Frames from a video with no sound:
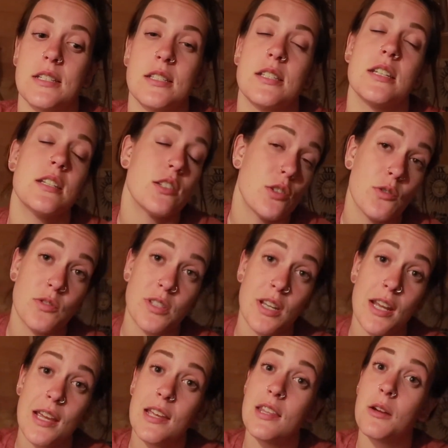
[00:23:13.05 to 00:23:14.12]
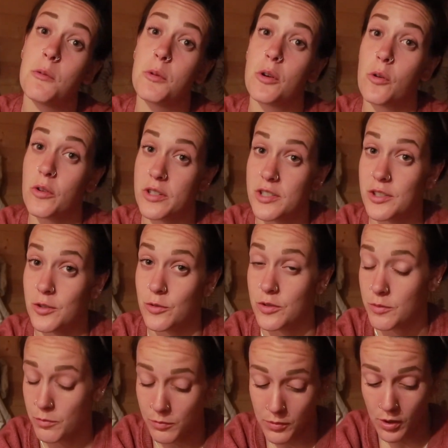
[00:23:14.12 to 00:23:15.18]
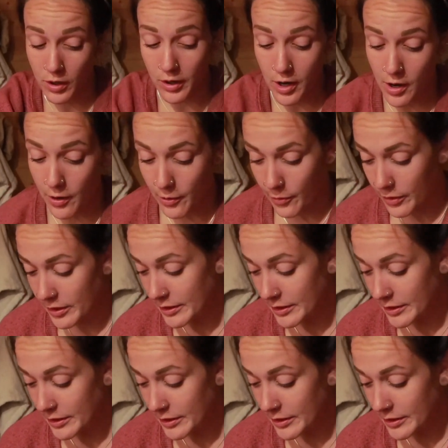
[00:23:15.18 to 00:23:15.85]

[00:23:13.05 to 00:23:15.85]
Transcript: didn't do today that we're going to do tomorrow.